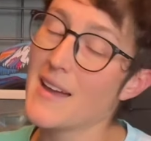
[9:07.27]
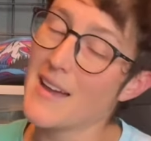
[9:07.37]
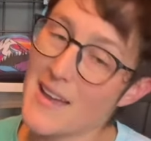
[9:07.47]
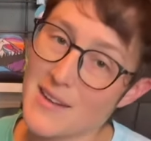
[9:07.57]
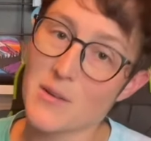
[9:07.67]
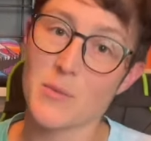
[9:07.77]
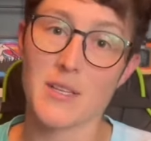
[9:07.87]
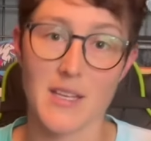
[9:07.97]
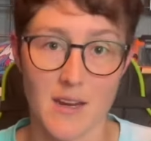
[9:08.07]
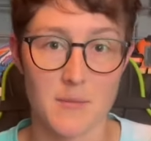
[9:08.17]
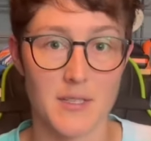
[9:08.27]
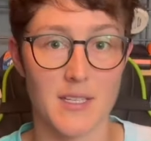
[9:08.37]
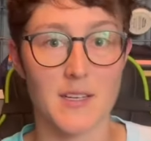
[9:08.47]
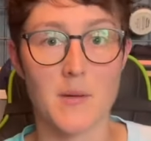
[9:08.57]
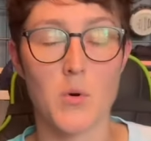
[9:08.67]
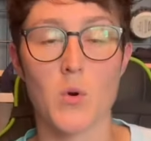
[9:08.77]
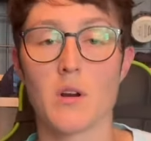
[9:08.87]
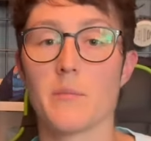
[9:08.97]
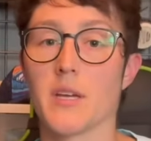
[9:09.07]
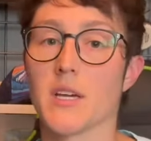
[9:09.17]
And I don't really care about that
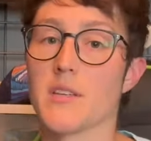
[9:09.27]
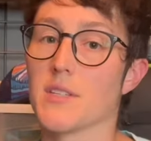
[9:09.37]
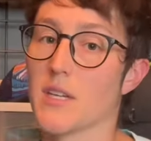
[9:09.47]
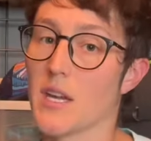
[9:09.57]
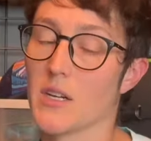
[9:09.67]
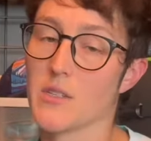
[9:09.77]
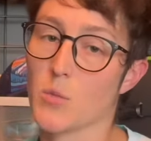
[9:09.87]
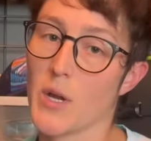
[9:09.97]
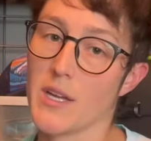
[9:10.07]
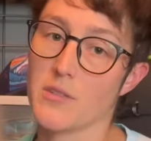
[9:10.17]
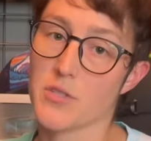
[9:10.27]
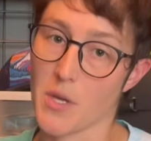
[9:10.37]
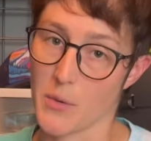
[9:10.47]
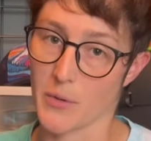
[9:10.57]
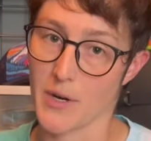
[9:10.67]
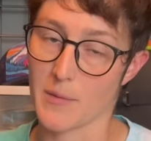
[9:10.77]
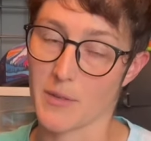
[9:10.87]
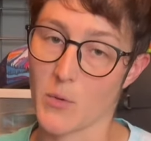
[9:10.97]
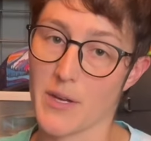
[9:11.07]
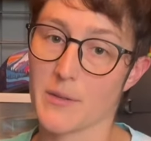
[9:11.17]
anymore because it carries weight so incredibly
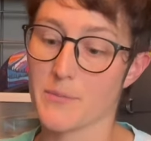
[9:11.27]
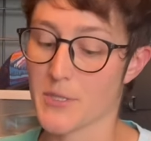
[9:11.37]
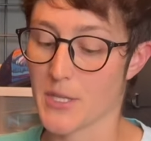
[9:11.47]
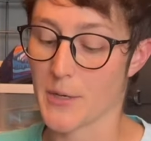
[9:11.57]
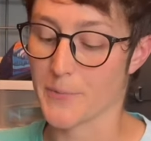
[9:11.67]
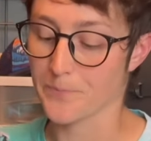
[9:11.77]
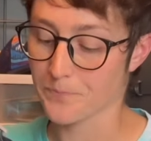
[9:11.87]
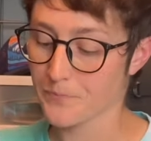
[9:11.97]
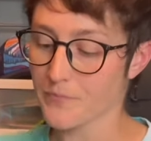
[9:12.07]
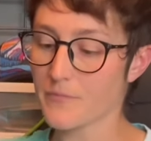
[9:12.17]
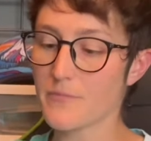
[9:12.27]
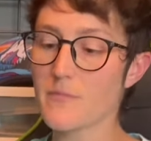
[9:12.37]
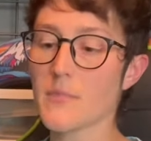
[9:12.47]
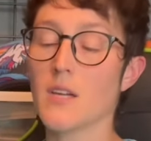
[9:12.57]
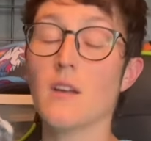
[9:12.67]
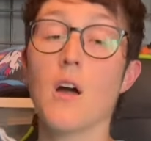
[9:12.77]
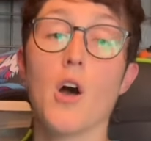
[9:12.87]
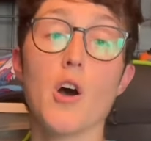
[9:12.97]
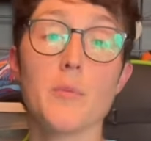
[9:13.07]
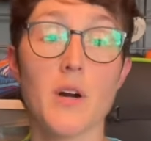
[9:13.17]
well. So,
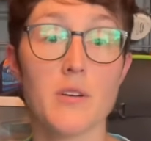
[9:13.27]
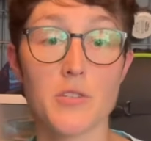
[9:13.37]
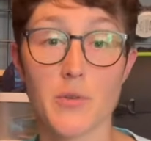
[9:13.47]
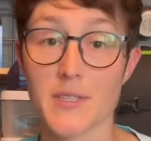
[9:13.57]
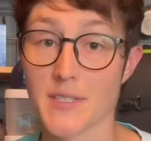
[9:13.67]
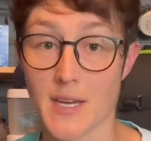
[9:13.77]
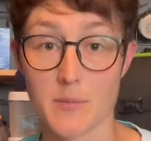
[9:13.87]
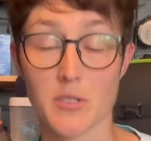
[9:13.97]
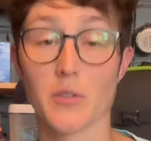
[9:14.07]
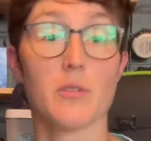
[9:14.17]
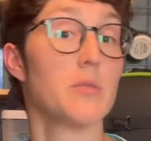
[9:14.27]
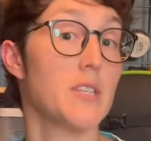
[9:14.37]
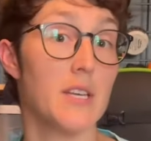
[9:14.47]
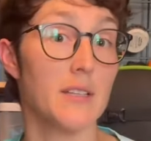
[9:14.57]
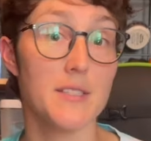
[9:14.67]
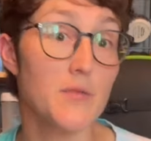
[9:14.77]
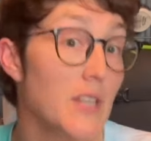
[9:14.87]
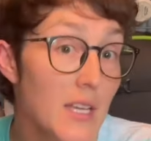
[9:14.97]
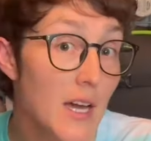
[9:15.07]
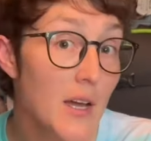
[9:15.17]
hope y'all enjoyed this absolutely ridiculous
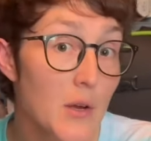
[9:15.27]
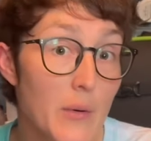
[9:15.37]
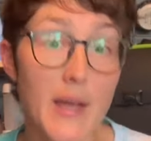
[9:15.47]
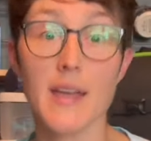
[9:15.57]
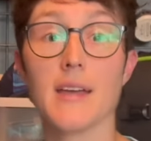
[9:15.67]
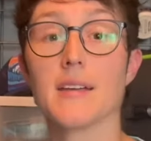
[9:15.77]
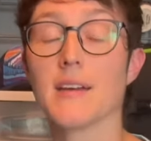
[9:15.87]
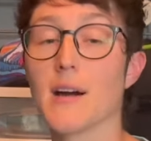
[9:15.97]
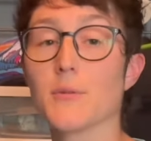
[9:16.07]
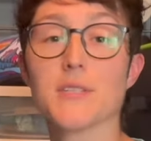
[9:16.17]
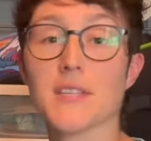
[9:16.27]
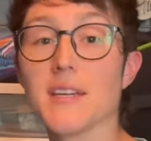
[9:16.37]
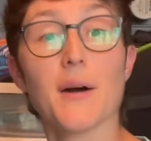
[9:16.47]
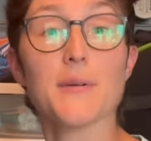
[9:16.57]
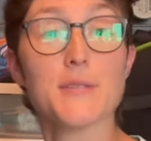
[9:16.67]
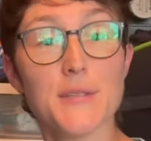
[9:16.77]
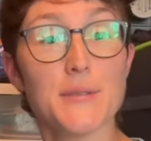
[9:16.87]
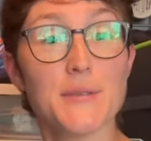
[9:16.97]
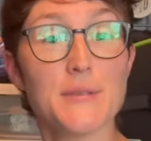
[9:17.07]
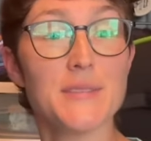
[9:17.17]
video, and I will see y'all
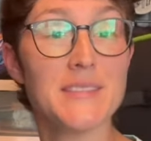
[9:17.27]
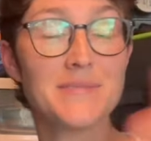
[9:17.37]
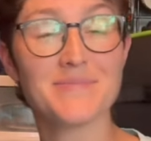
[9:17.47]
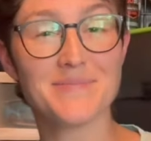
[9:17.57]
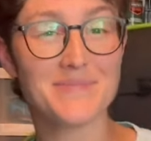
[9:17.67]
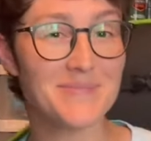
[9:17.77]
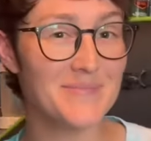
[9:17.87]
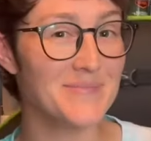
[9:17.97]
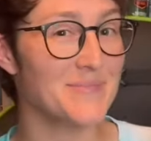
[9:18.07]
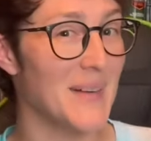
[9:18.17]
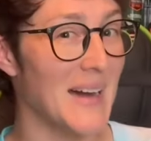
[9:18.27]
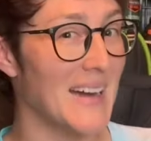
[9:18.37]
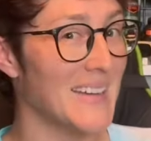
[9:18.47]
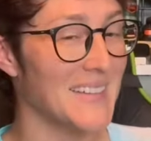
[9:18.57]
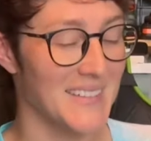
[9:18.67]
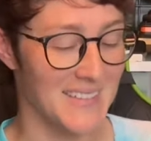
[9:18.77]
soon. Bye.